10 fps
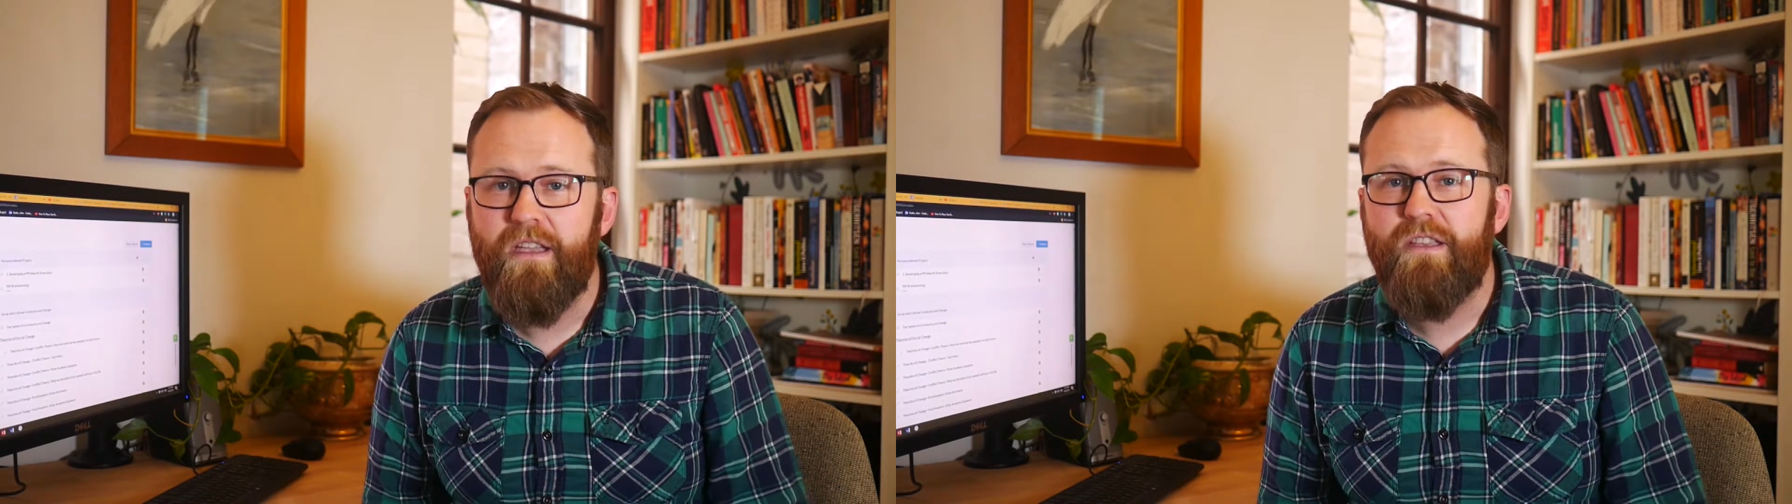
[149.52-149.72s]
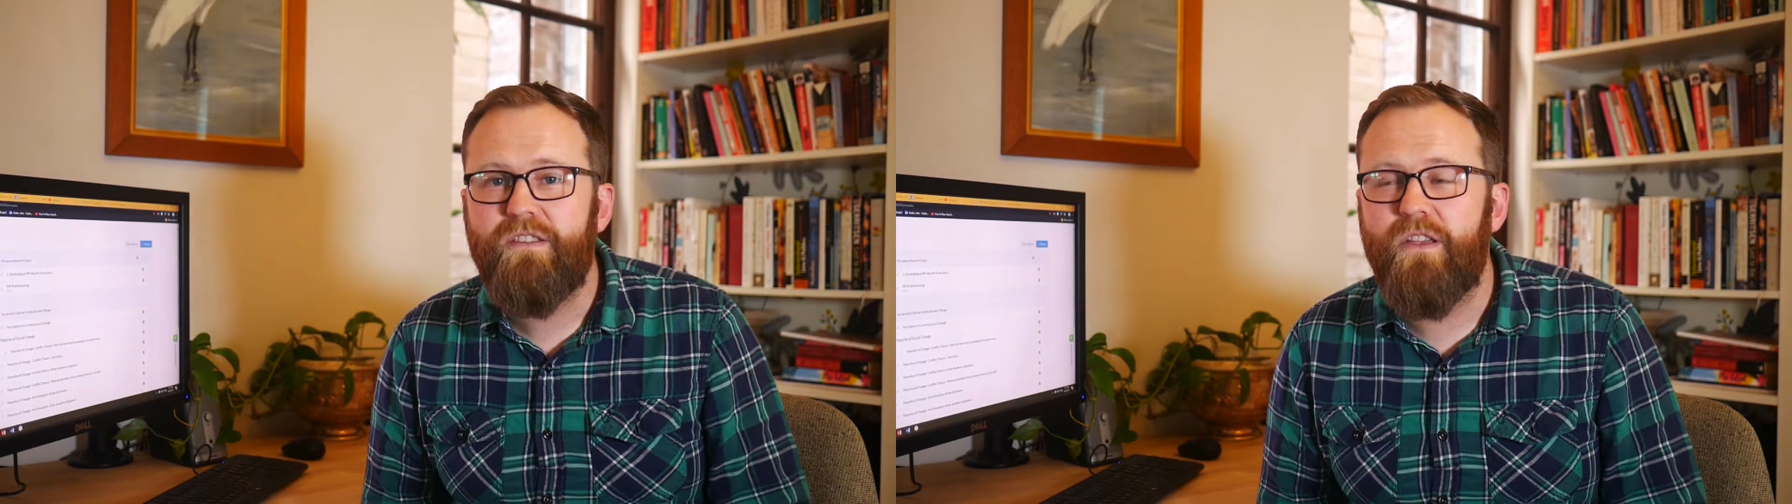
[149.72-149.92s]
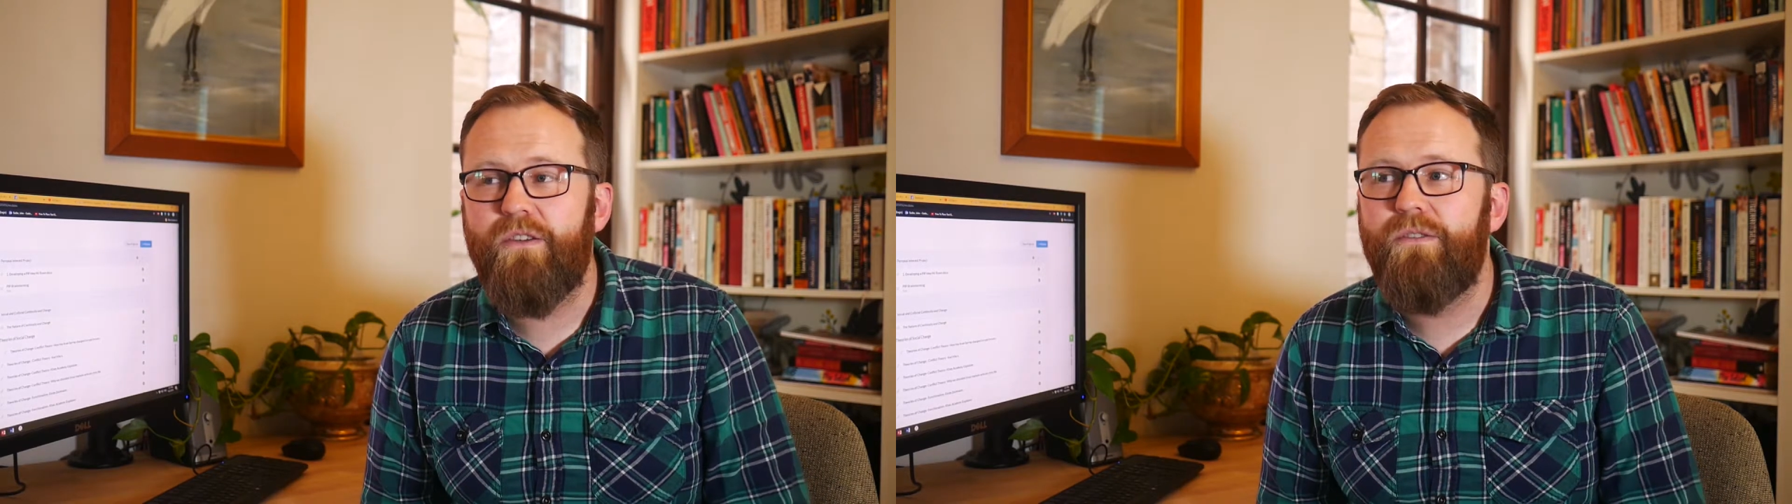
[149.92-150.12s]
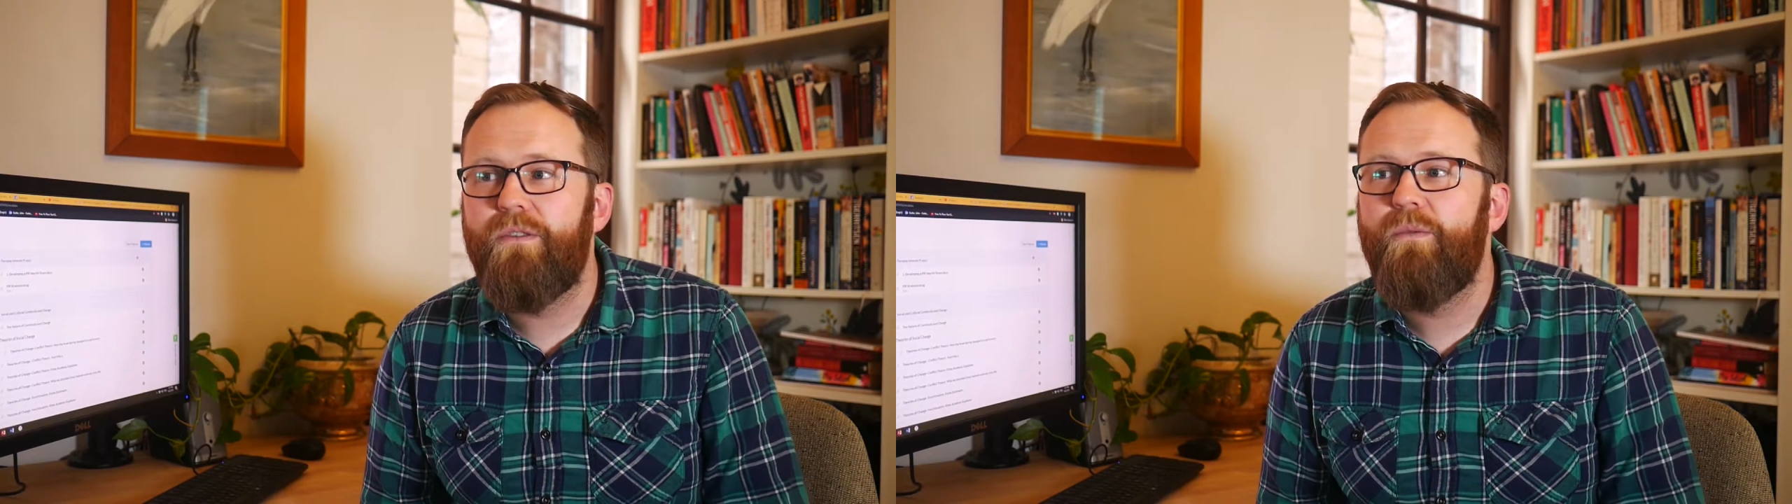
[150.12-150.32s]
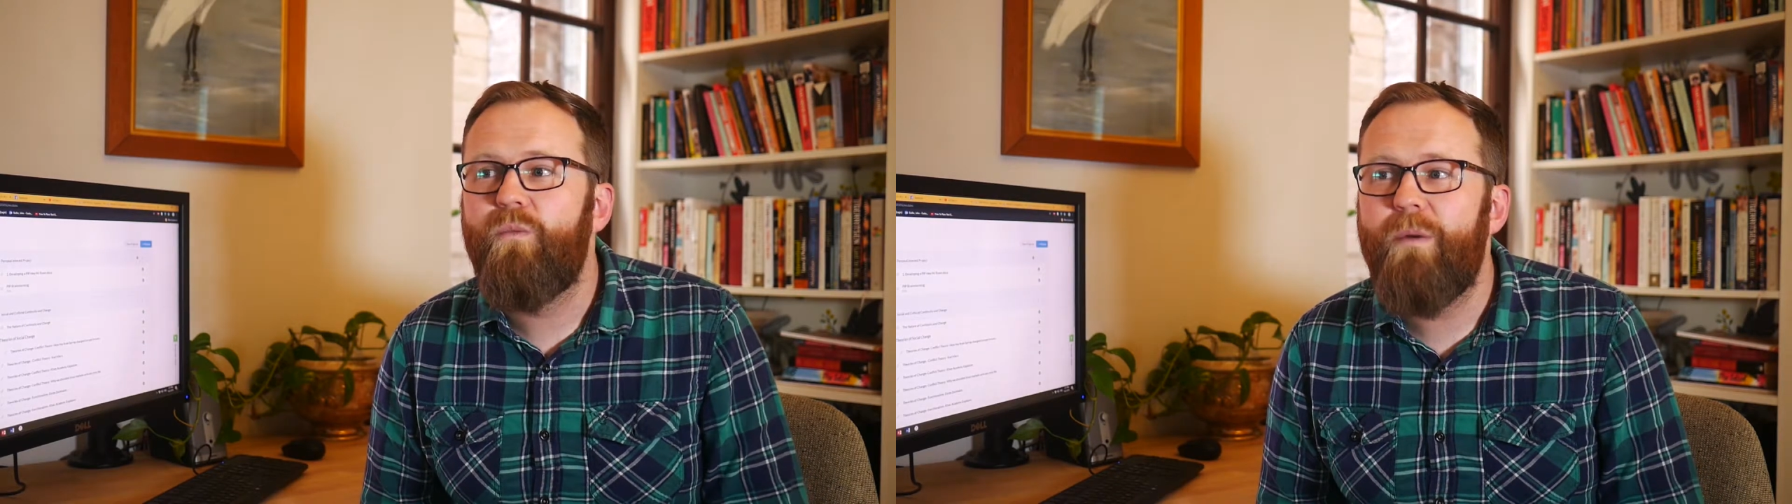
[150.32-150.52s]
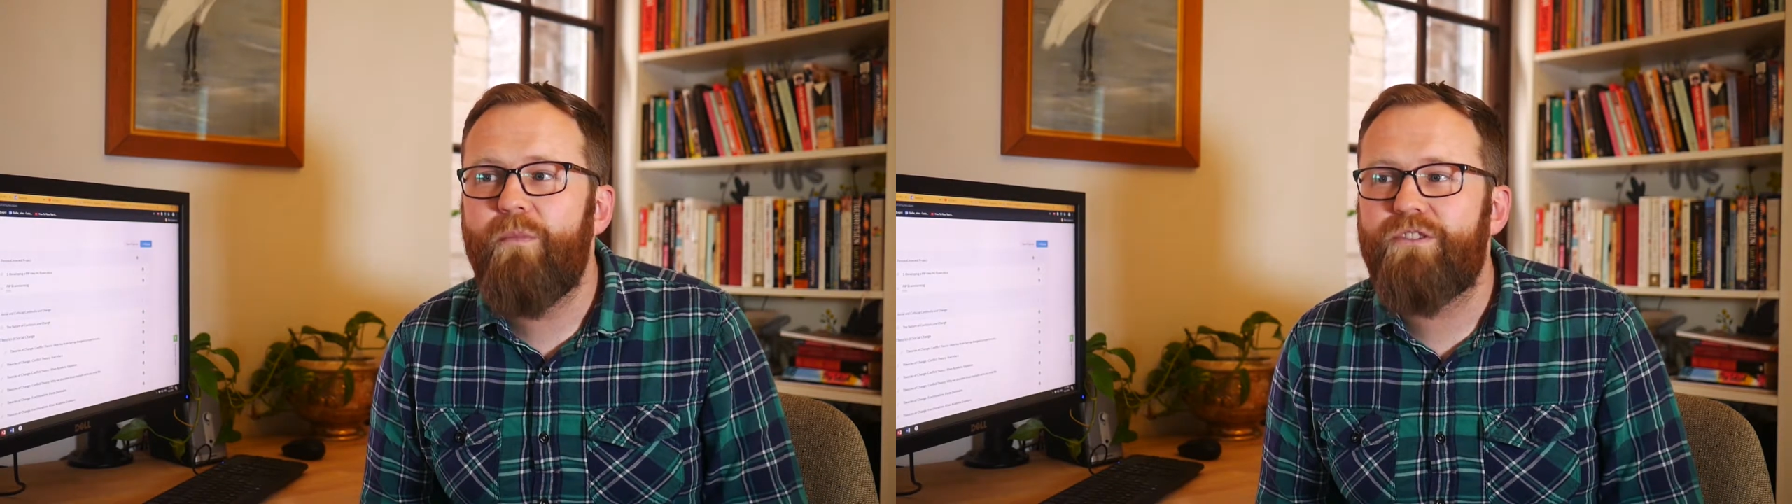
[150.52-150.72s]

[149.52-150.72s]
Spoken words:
So when we're